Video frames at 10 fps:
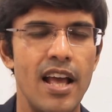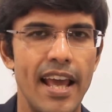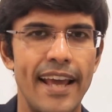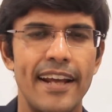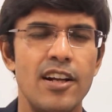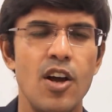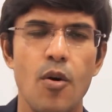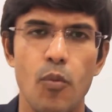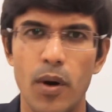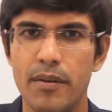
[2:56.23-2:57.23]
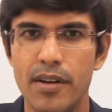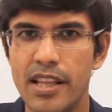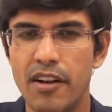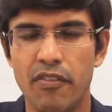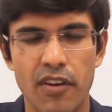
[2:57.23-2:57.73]
And whatever
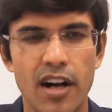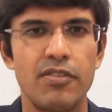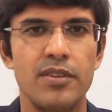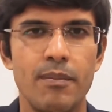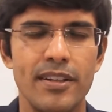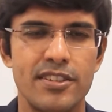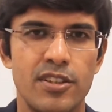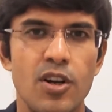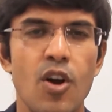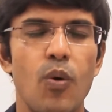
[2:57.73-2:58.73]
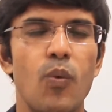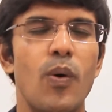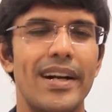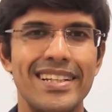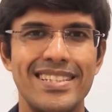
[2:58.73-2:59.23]
they're far from the master,
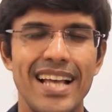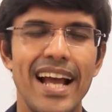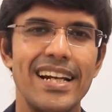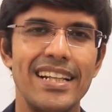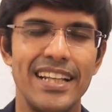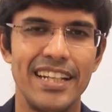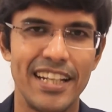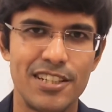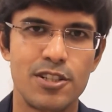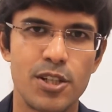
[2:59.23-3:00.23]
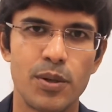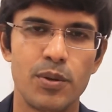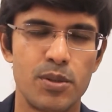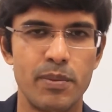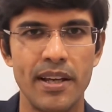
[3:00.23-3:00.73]
what exactly they need to do
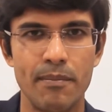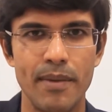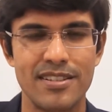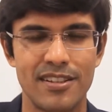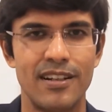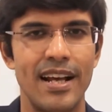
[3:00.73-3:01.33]
to become master.